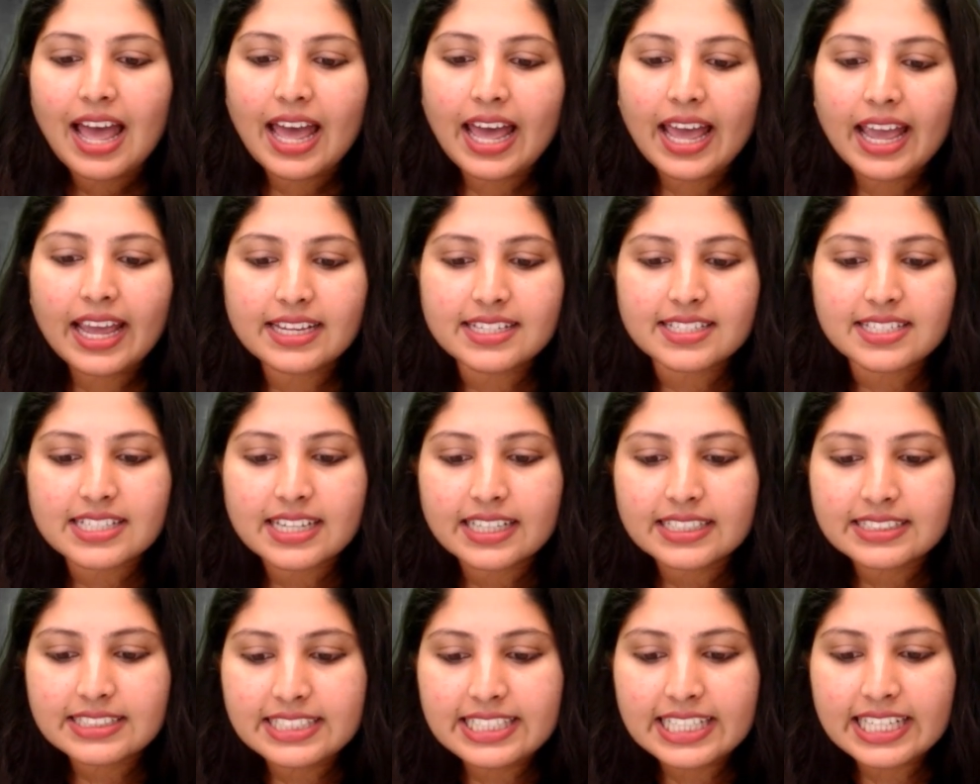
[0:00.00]
And
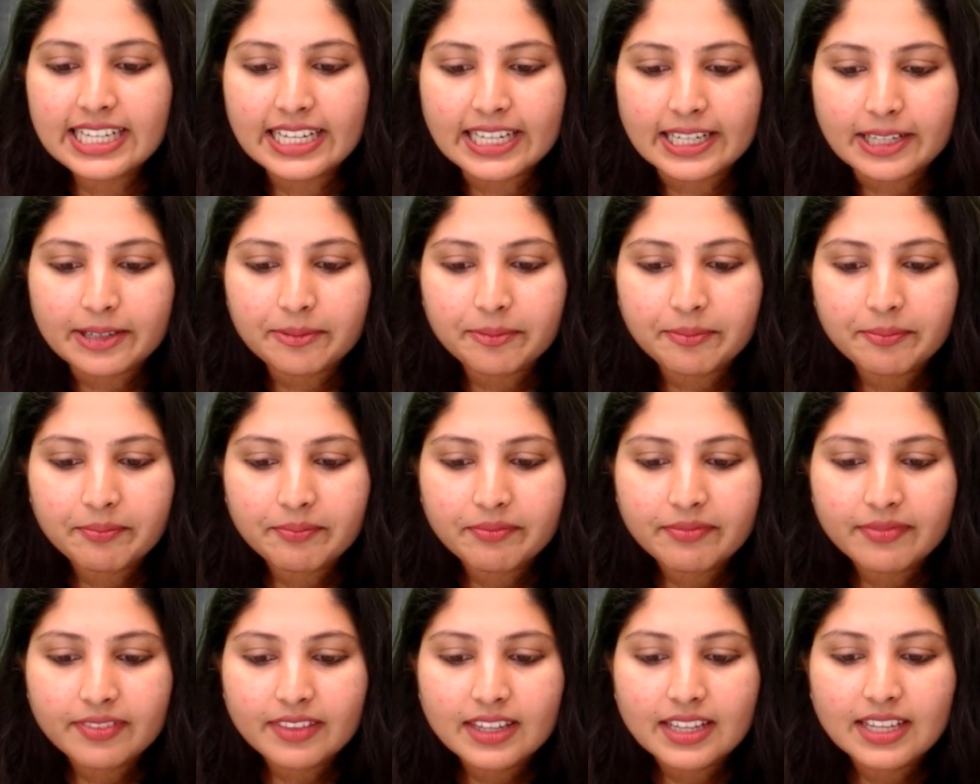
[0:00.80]
D,
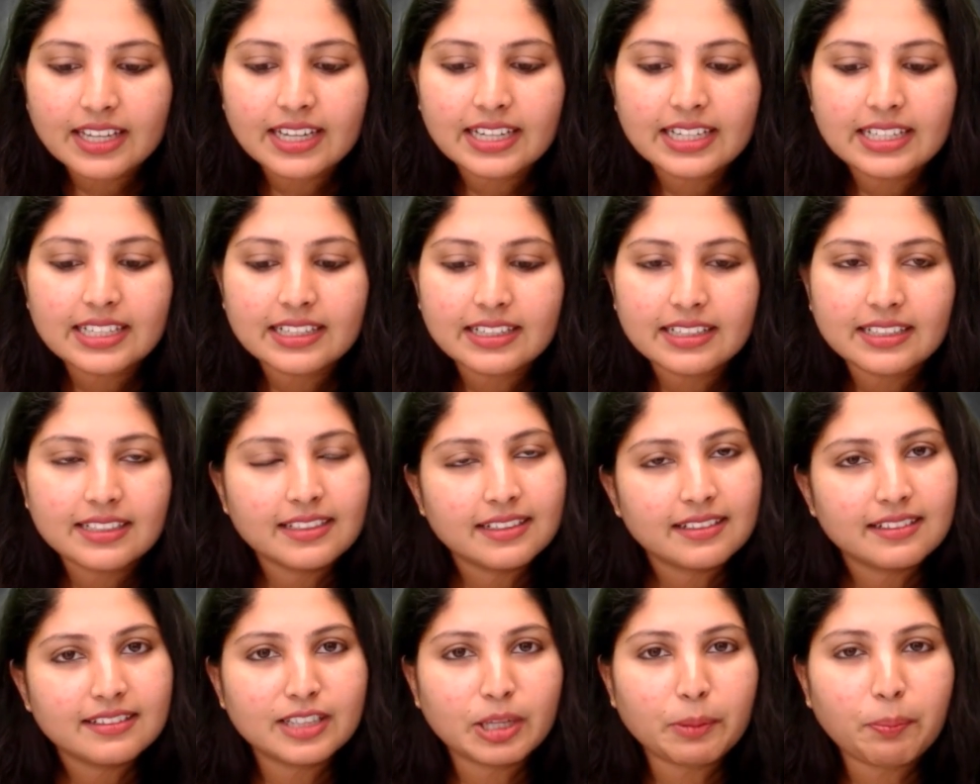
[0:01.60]

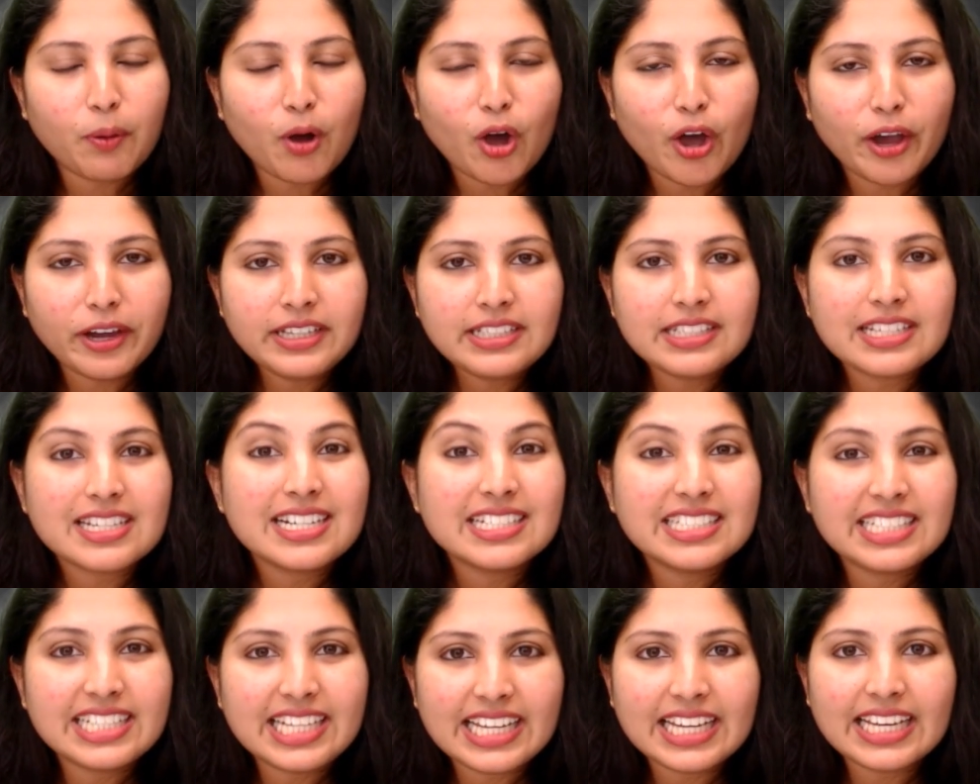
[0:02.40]
the point
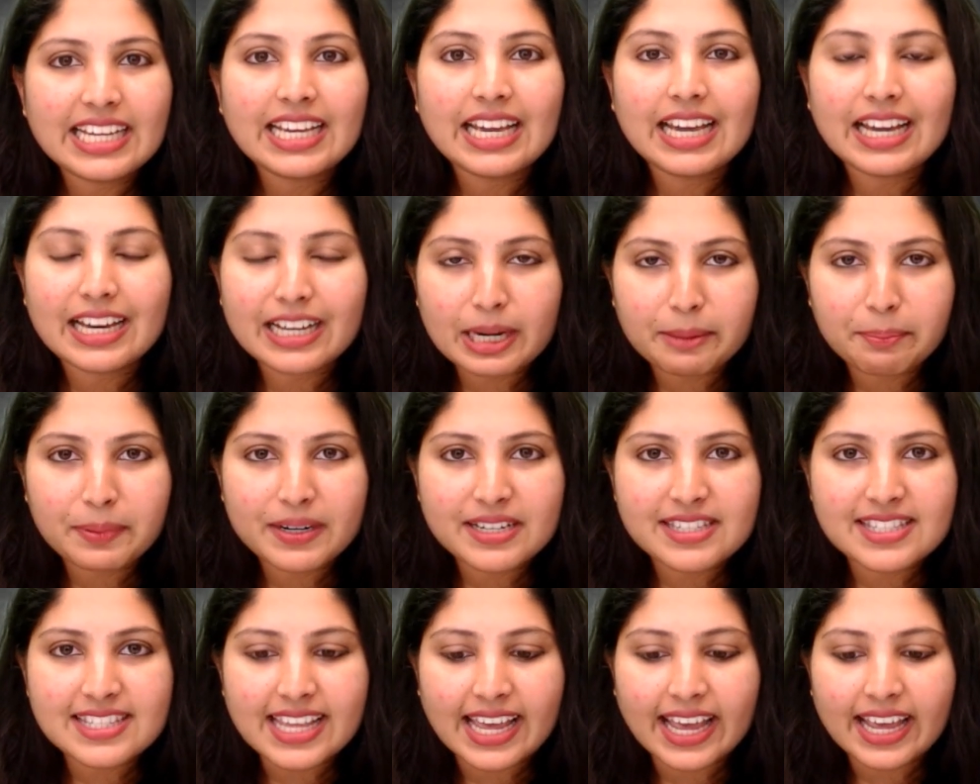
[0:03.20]
D
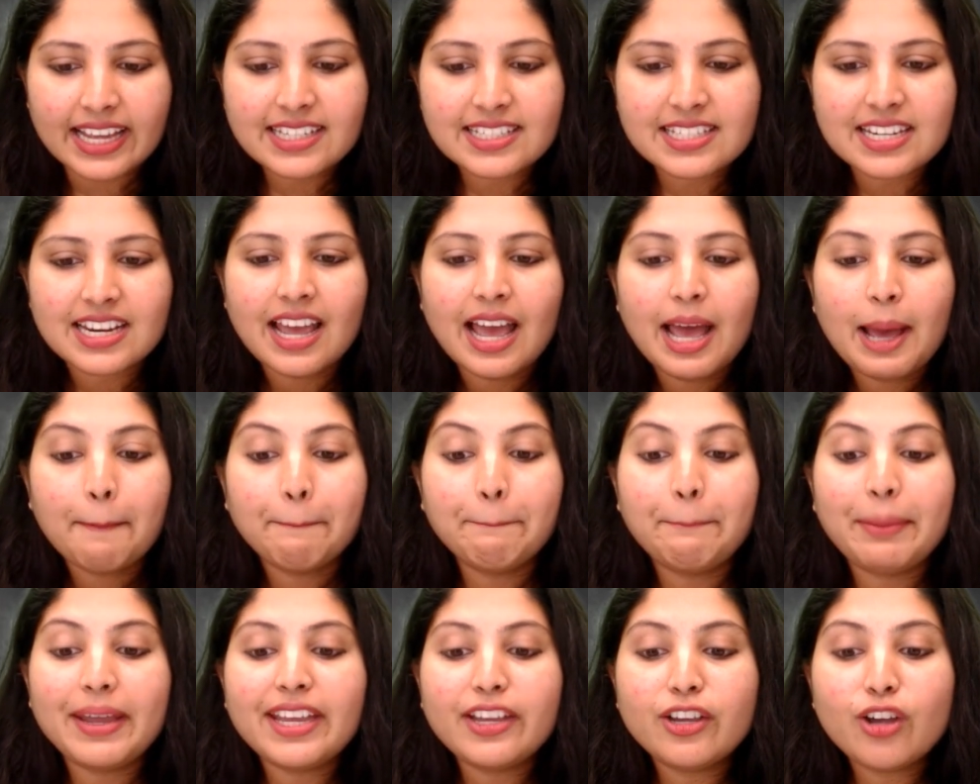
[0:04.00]
represent
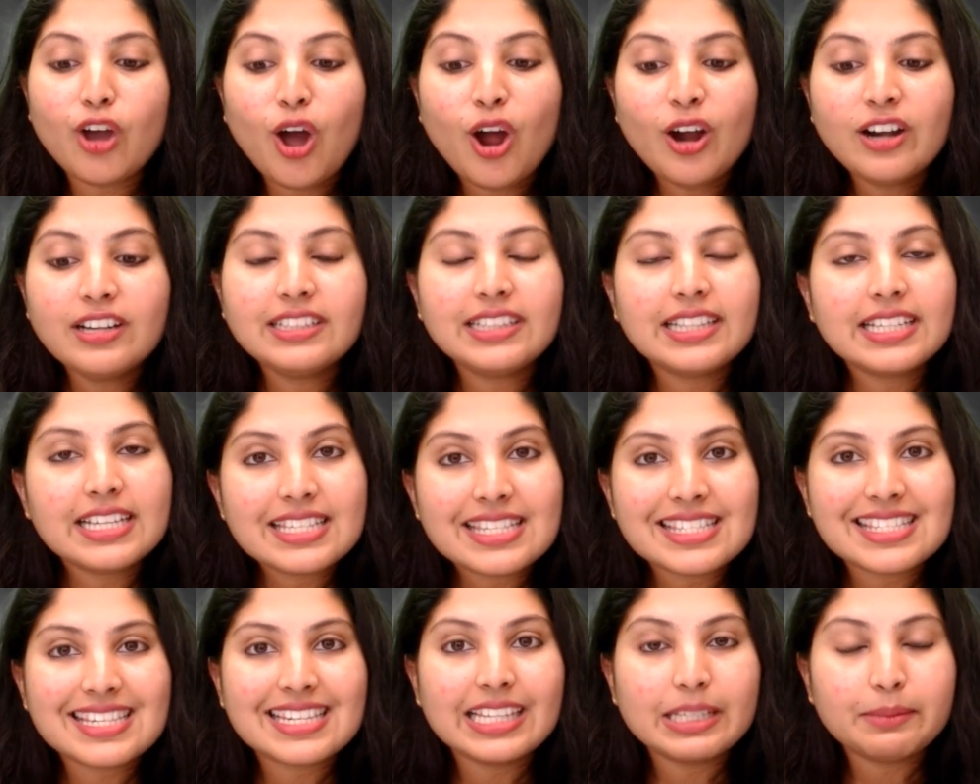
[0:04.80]
beyond this
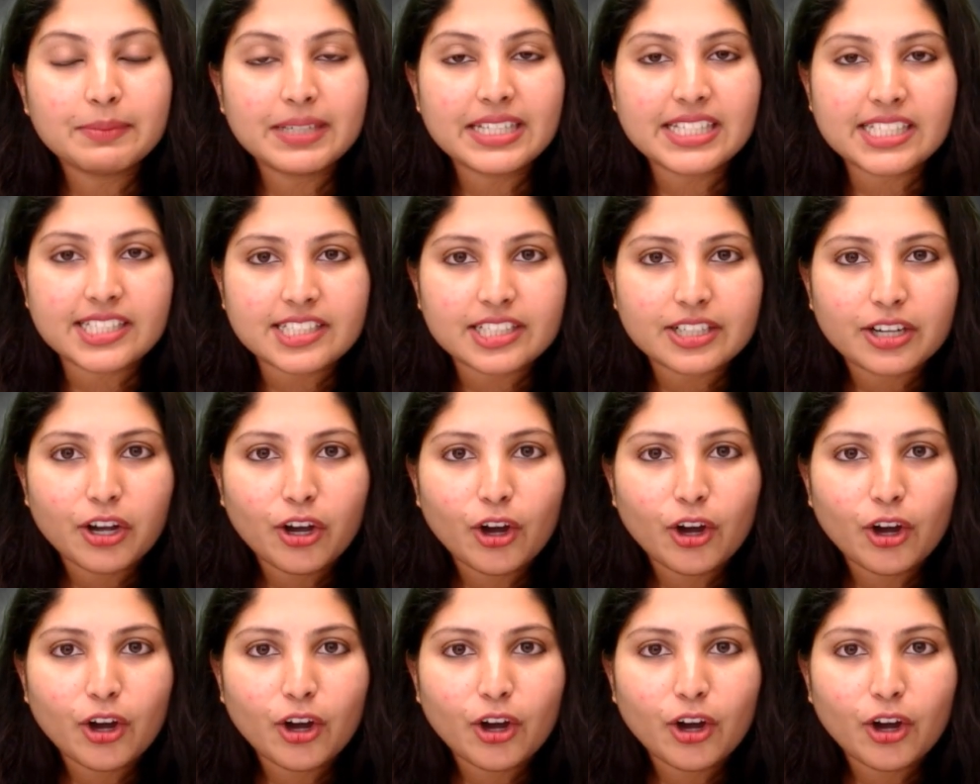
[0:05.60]
limit.